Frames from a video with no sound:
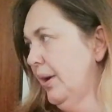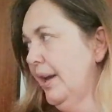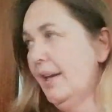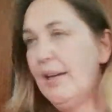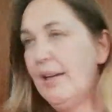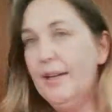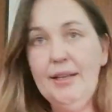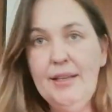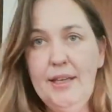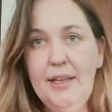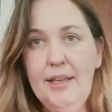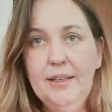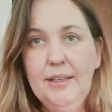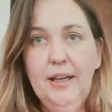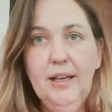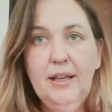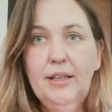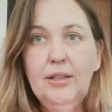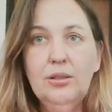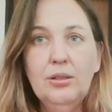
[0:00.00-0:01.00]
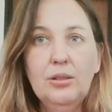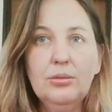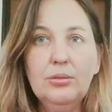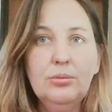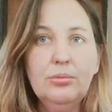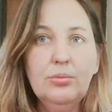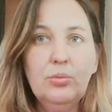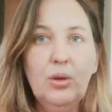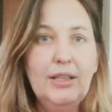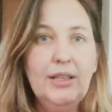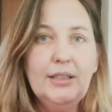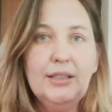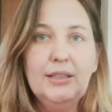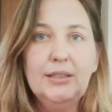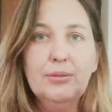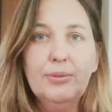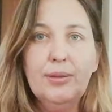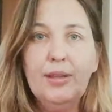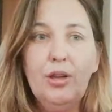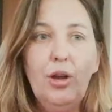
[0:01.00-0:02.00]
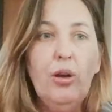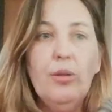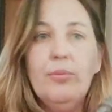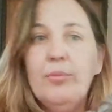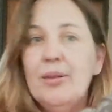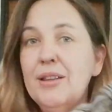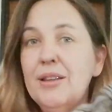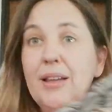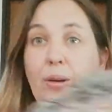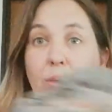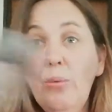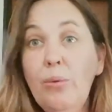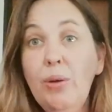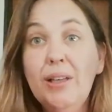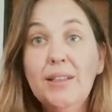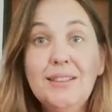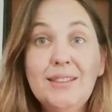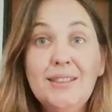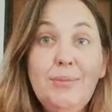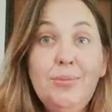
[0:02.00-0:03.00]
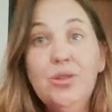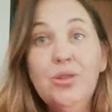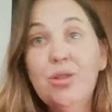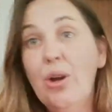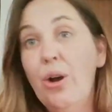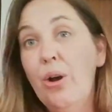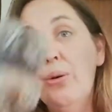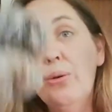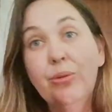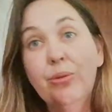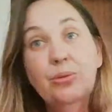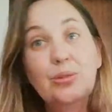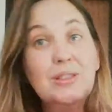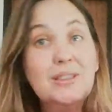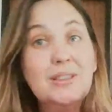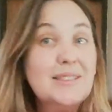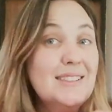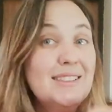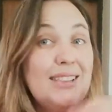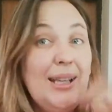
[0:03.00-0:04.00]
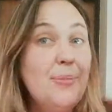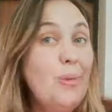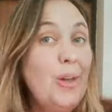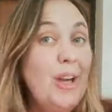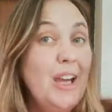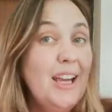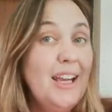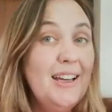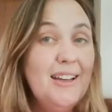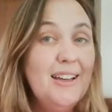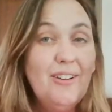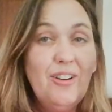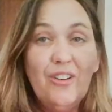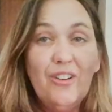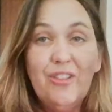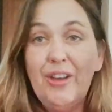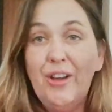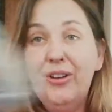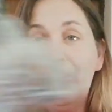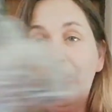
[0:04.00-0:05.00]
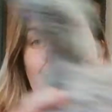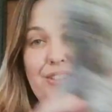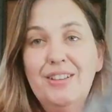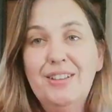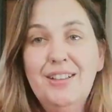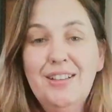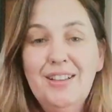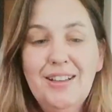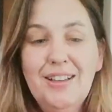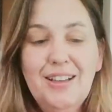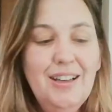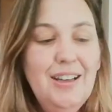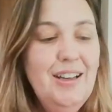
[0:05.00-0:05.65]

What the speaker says: way again. I don't know what it is with yarn, but they always seem to go somewhere on their own.